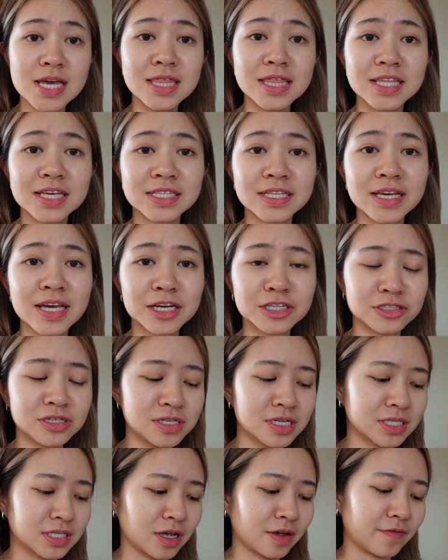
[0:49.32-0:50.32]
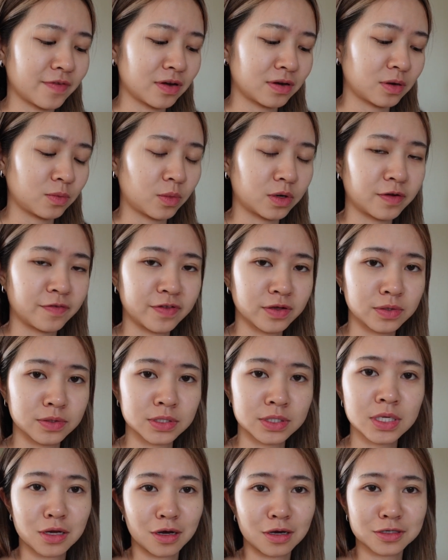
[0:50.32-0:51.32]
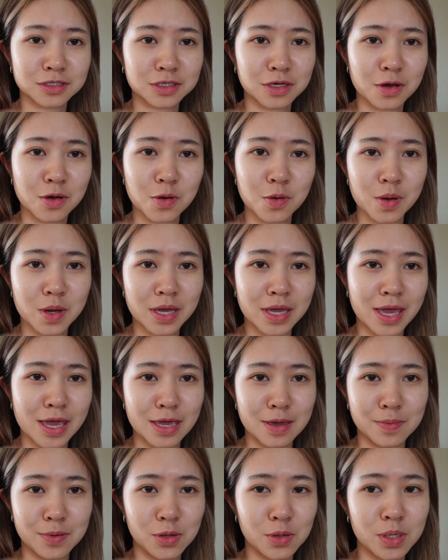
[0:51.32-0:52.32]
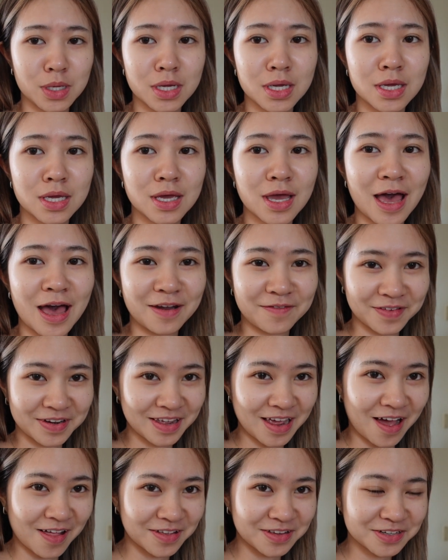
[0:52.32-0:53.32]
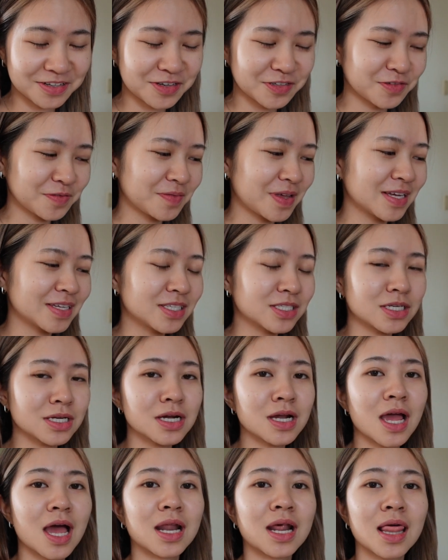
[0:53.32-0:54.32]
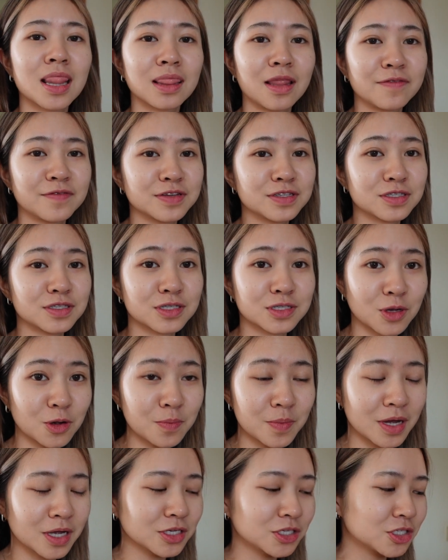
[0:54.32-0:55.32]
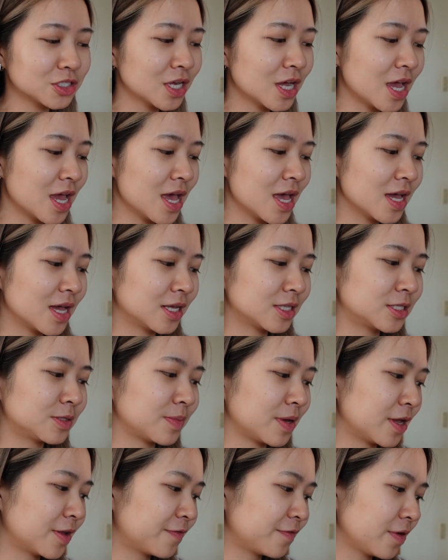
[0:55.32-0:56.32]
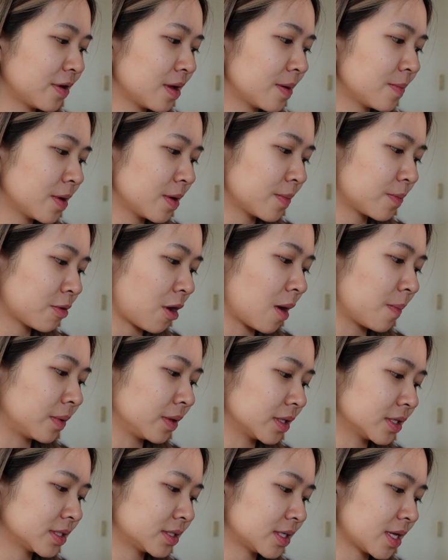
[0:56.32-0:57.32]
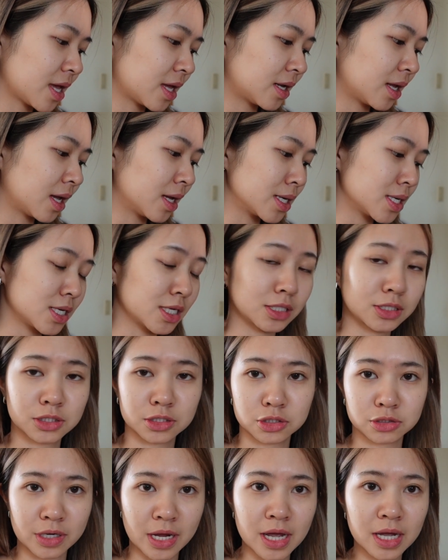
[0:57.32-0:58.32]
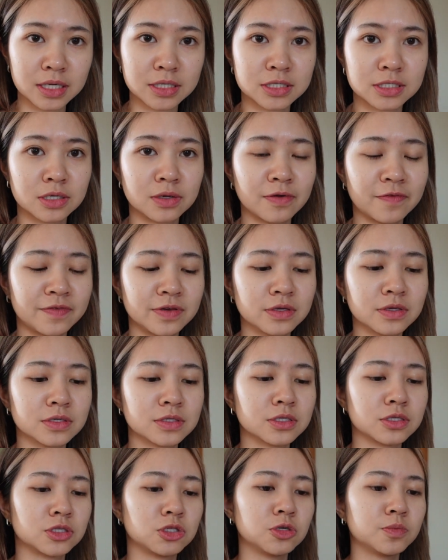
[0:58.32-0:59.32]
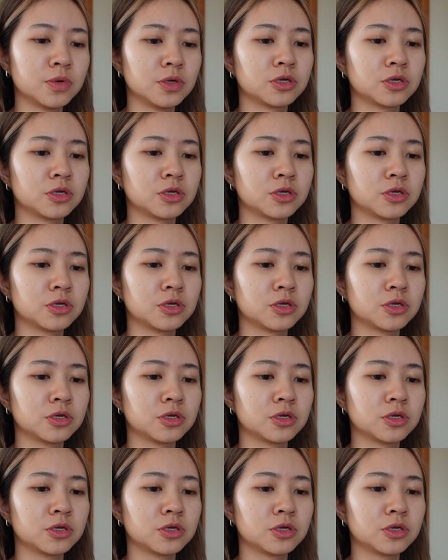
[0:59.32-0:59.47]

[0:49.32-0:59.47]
And this I actually discovered in one of those Costco K-Beauty advent calendars from last year, and I love it so much. It's made from propolis and honey extract, so it feels super